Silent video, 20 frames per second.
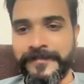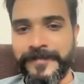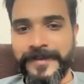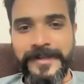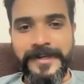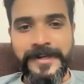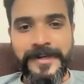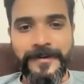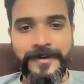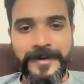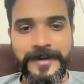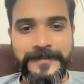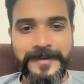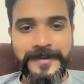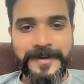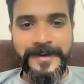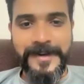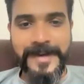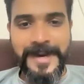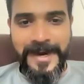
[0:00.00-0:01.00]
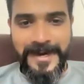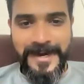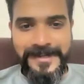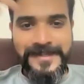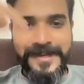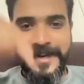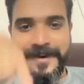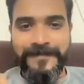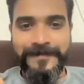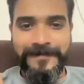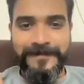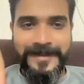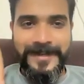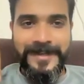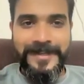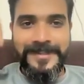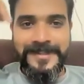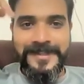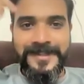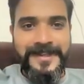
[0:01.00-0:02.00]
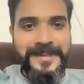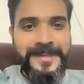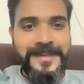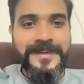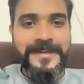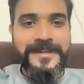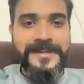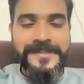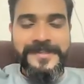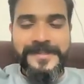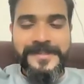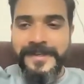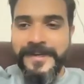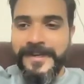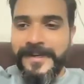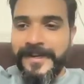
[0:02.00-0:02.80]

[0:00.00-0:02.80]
We did not even run ads up till 3 years.